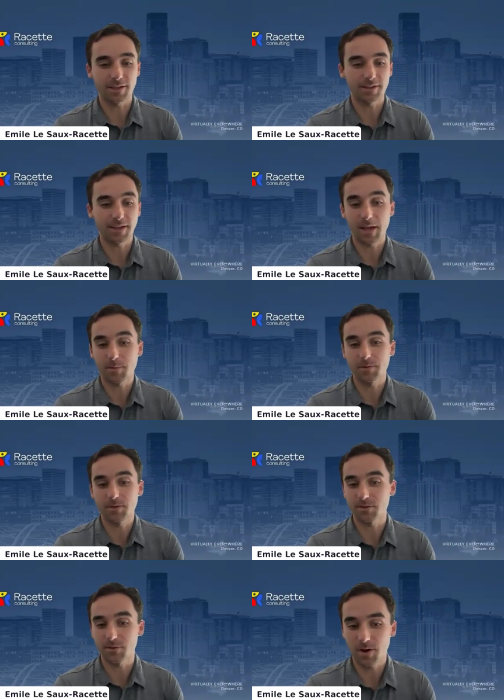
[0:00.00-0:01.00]
that
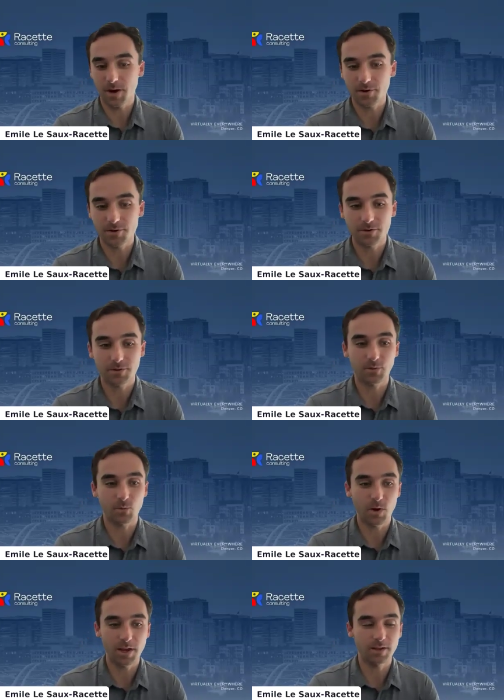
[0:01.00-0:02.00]
happens to a records,
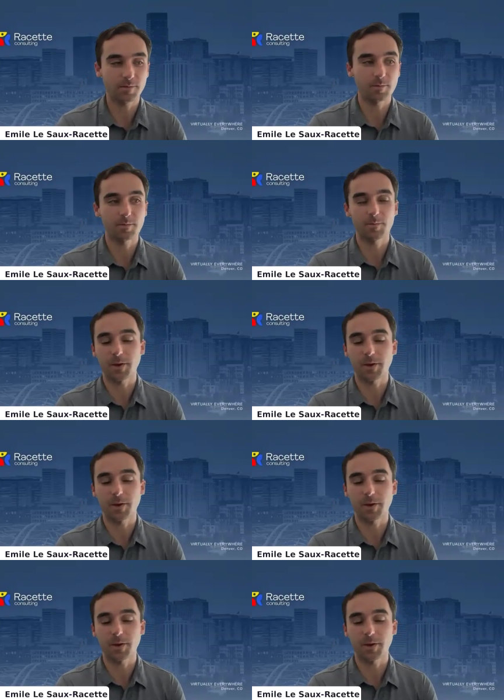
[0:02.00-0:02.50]
when,